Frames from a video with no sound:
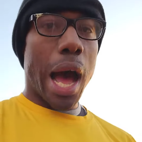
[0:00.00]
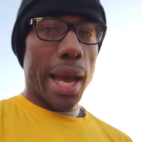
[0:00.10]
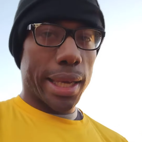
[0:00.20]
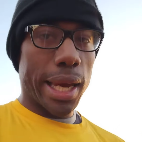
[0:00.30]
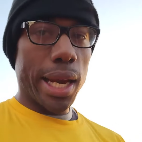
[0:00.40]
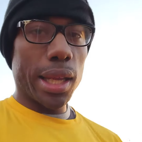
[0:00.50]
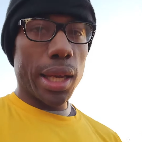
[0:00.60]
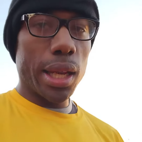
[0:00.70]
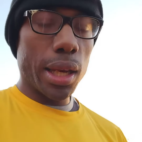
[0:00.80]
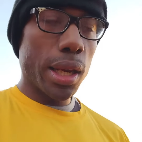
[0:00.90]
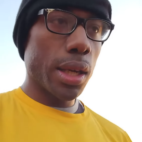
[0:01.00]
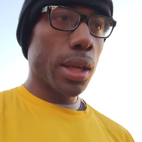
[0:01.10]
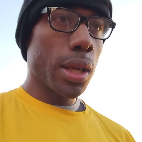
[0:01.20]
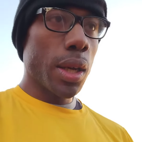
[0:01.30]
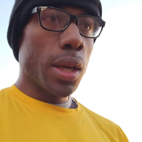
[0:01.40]
I can't get it.
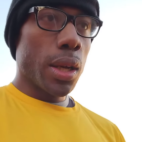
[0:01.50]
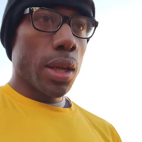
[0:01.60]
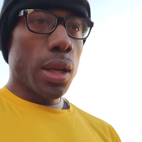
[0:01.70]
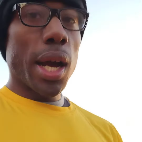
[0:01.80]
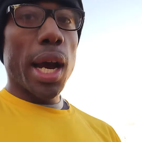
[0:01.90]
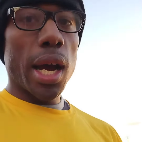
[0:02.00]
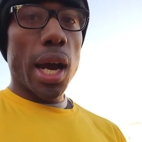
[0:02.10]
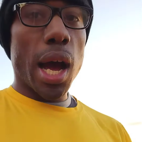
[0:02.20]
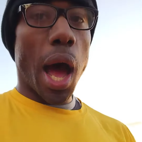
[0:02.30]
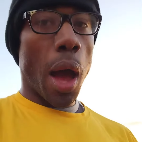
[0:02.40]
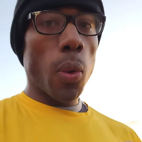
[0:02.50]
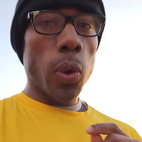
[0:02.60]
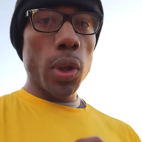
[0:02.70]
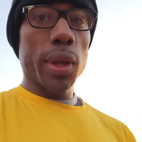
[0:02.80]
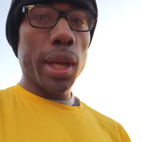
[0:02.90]
I
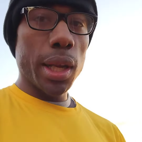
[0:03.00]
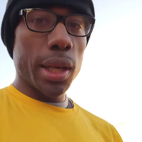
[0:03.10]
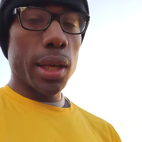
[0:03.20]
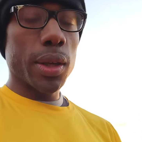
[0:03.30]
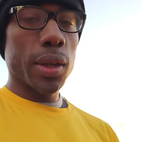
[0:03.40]
will get it.